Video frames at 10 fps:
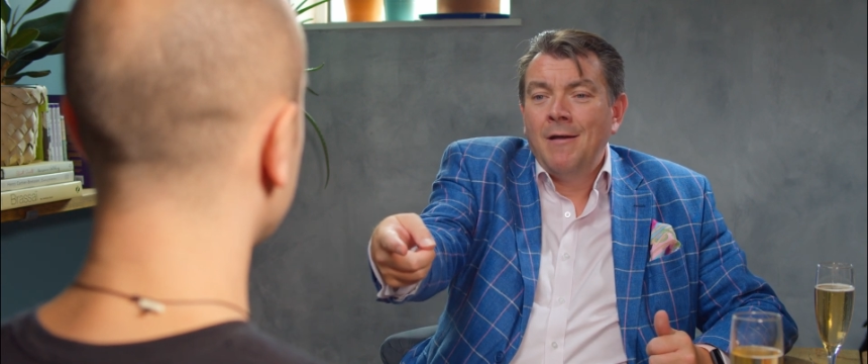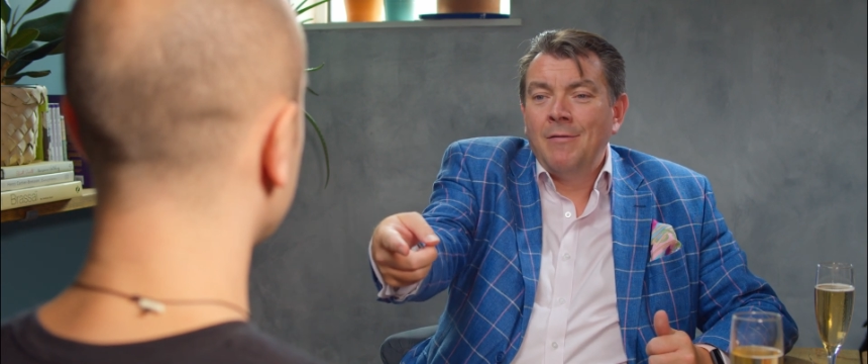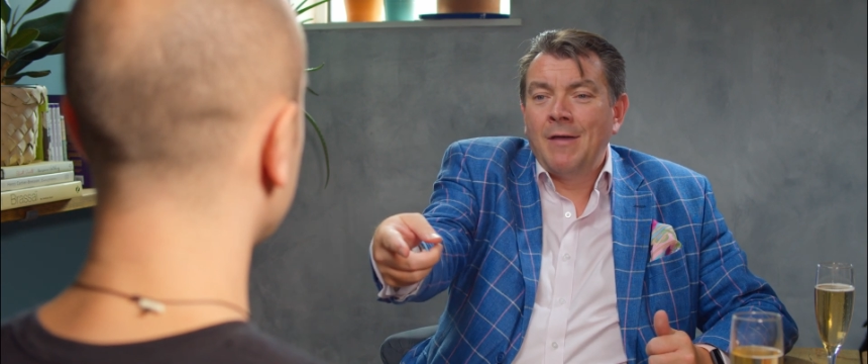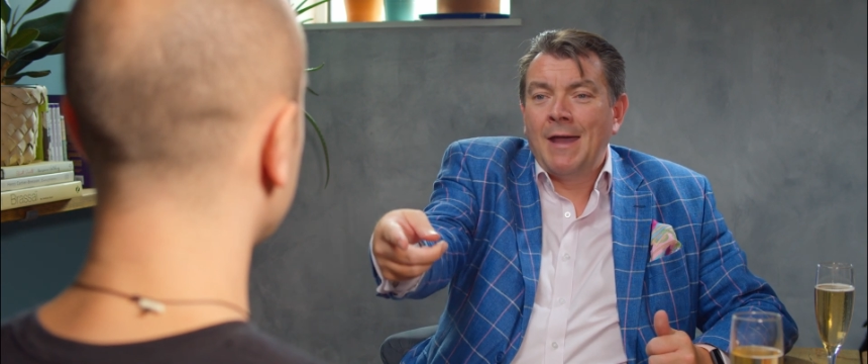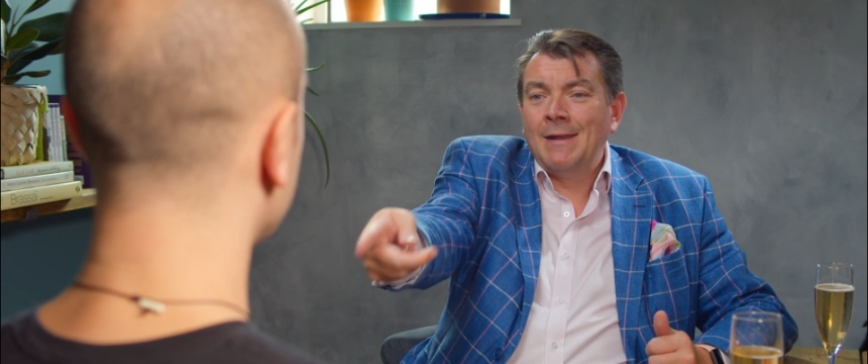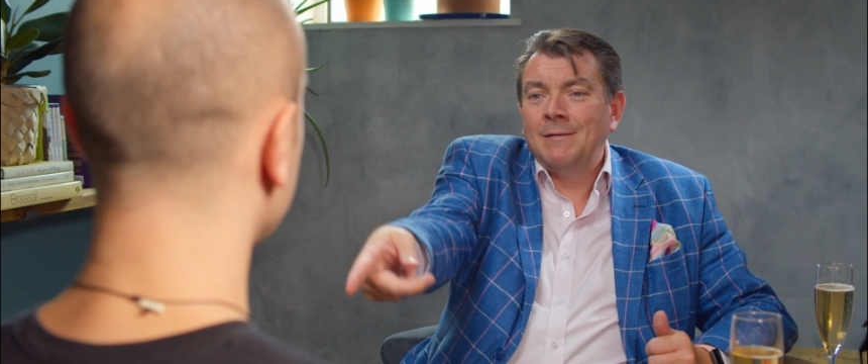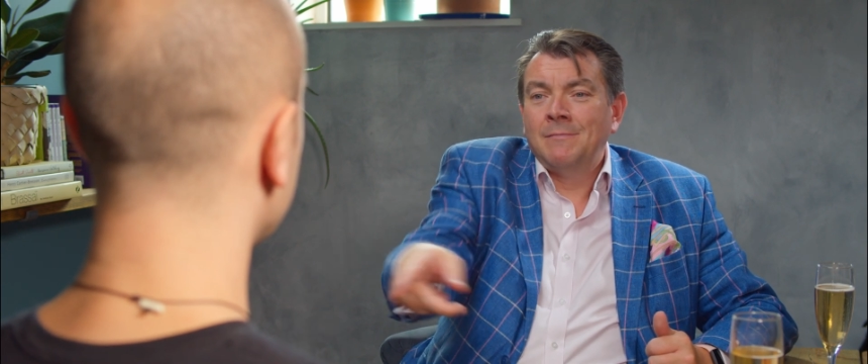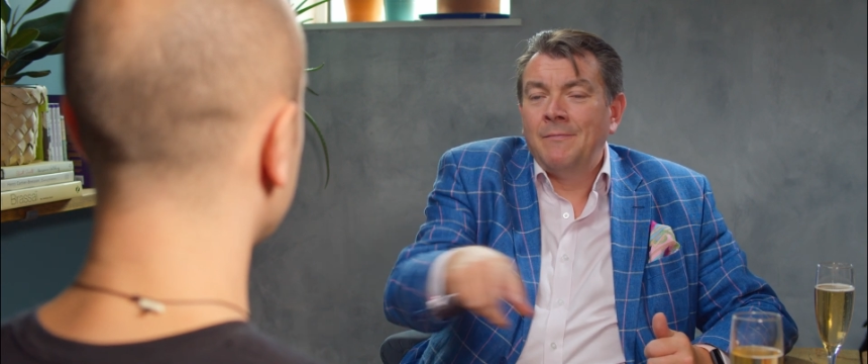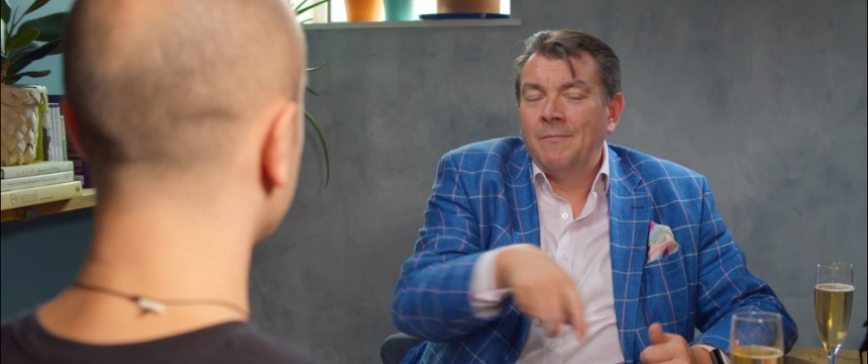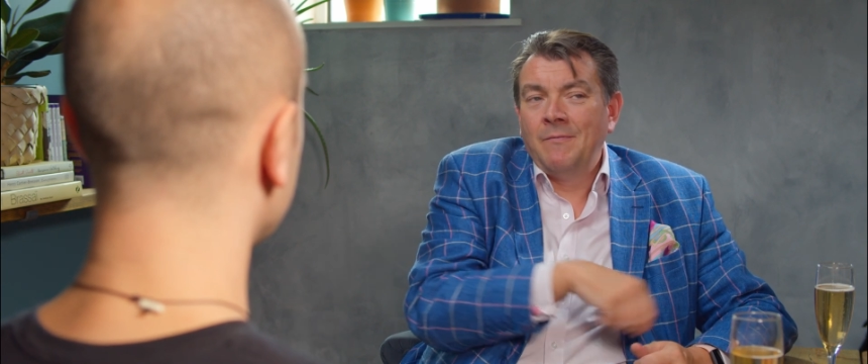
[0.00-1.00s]
that
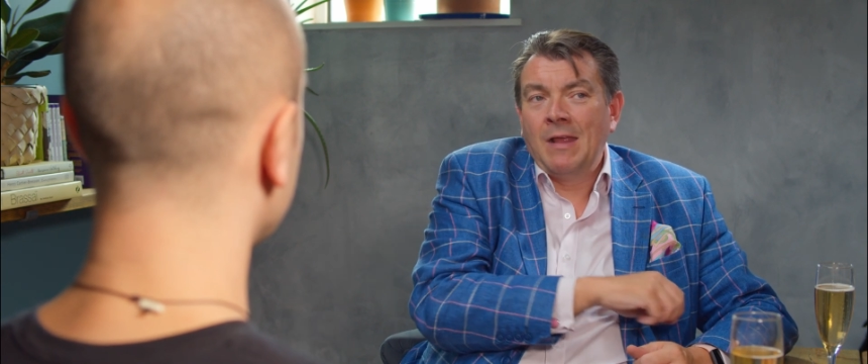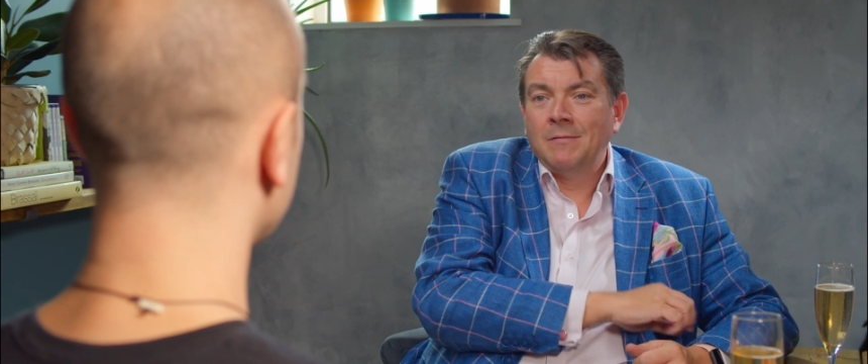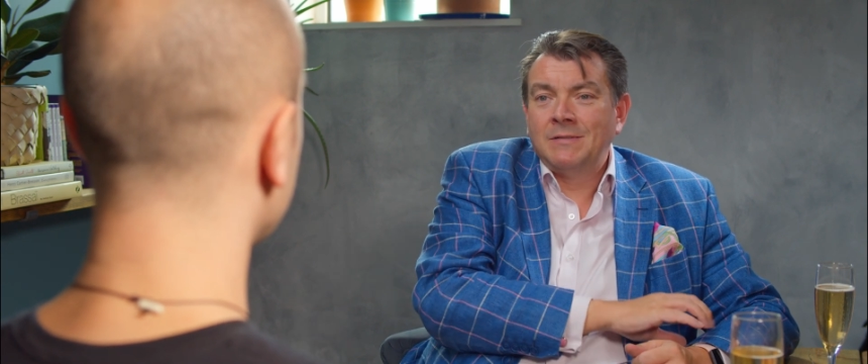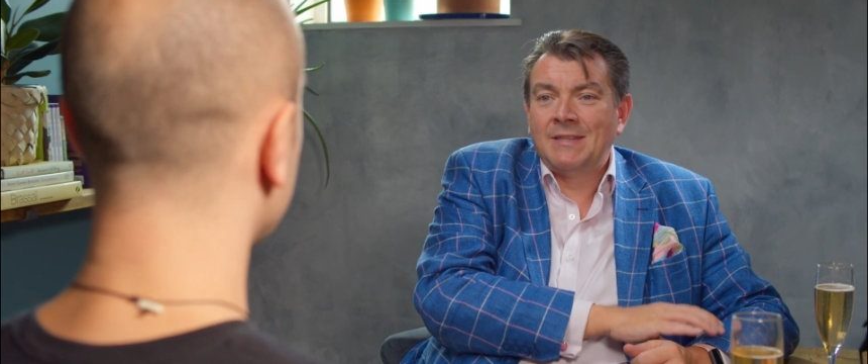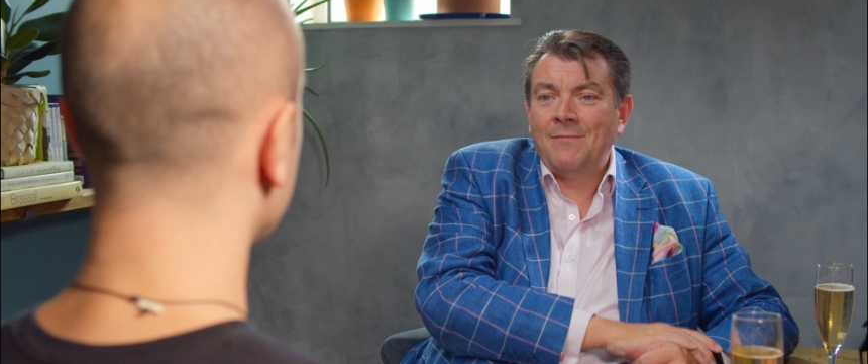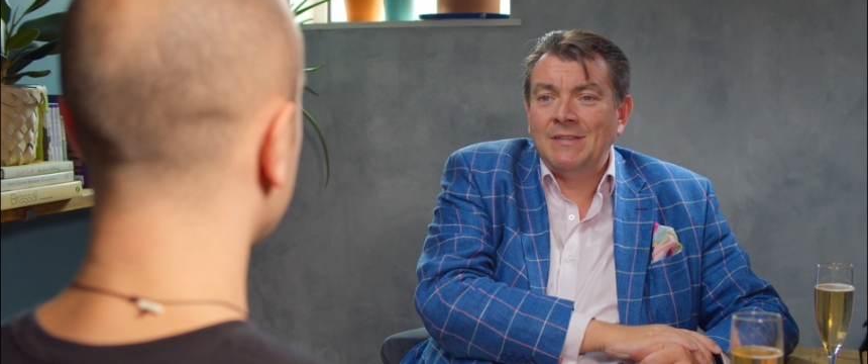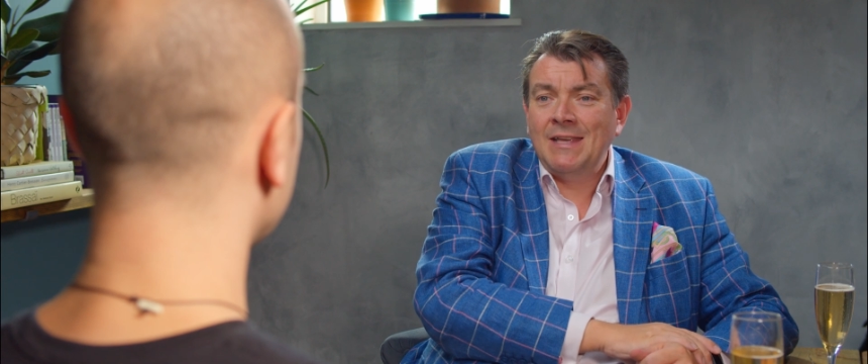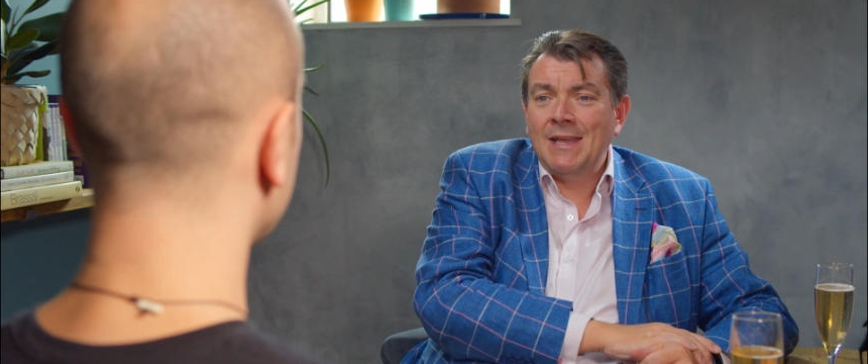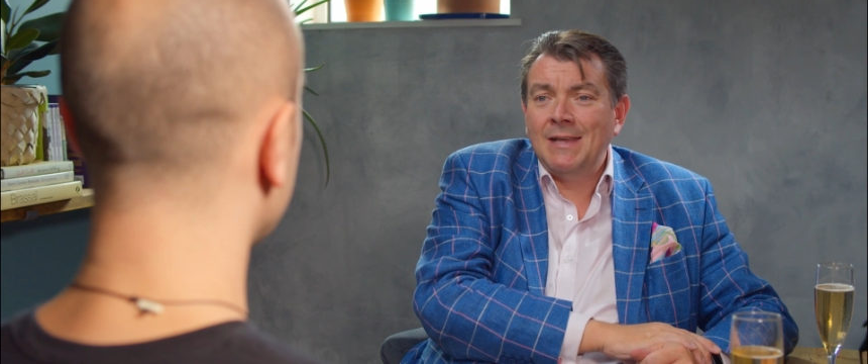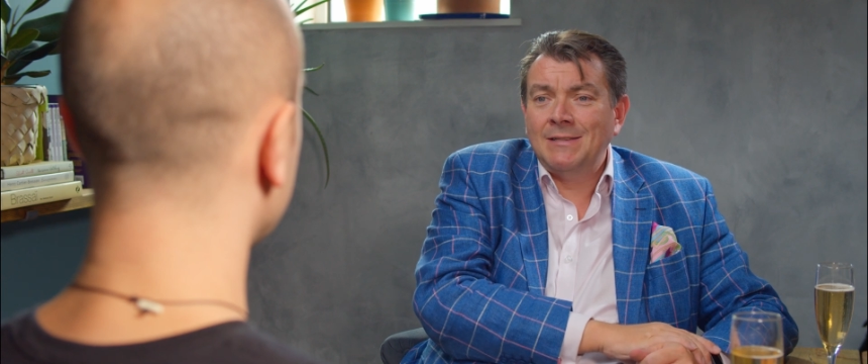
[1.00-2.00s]
in 70
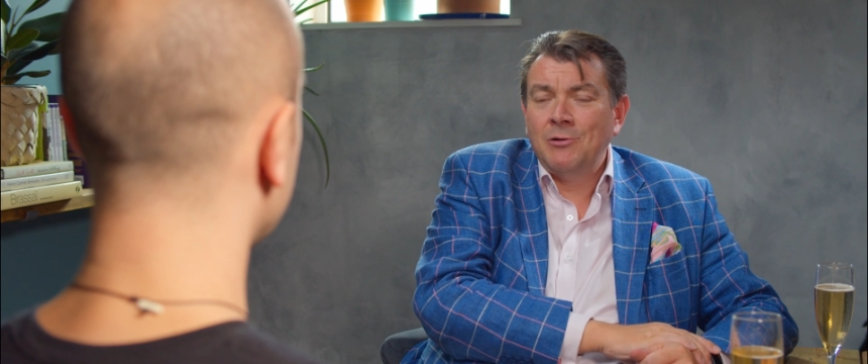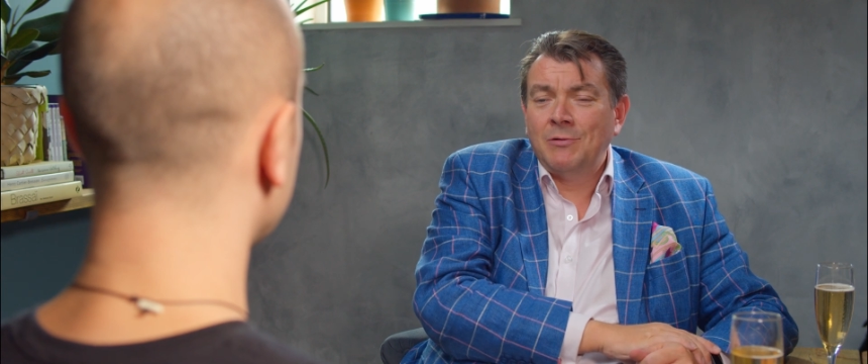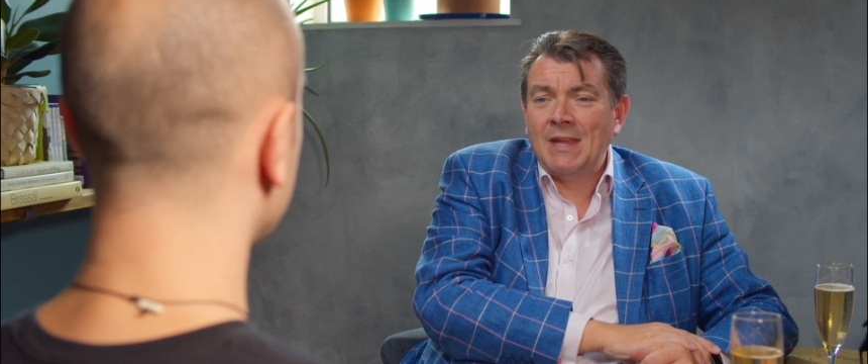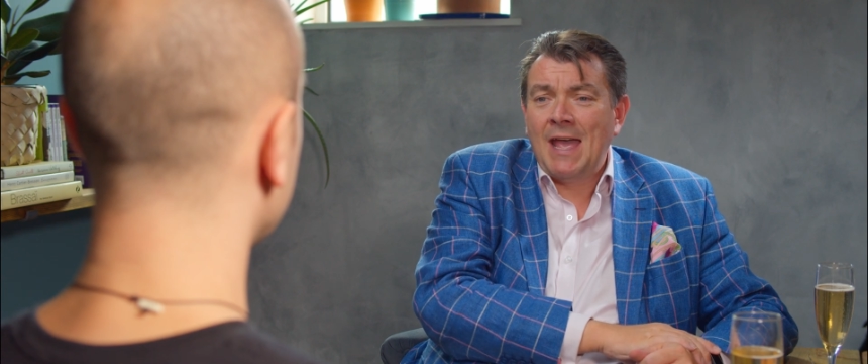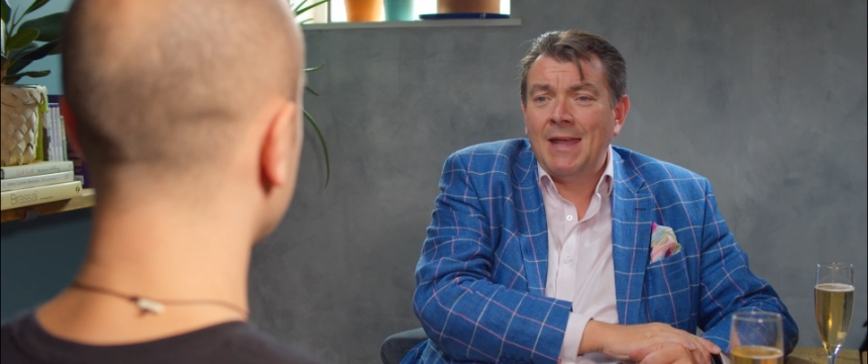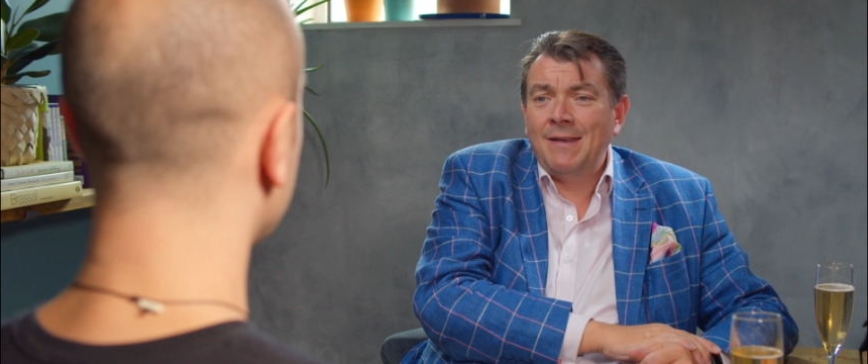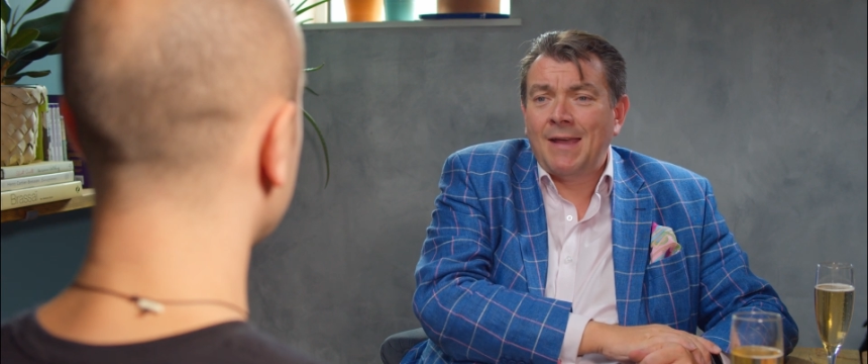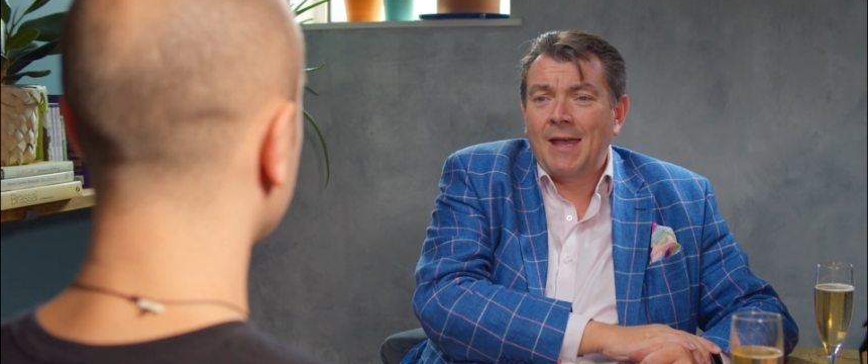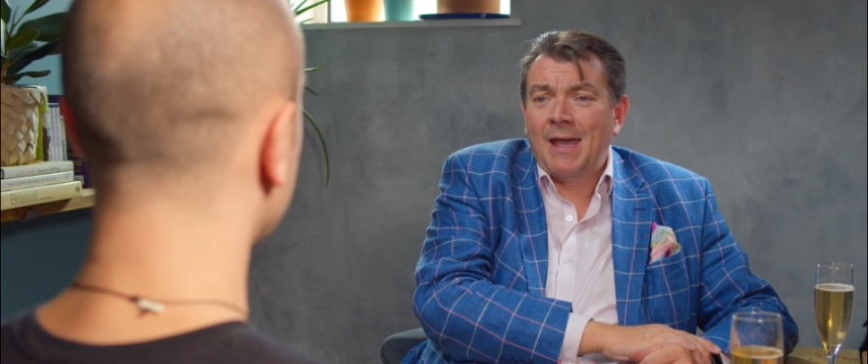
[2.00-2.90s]
years you're dead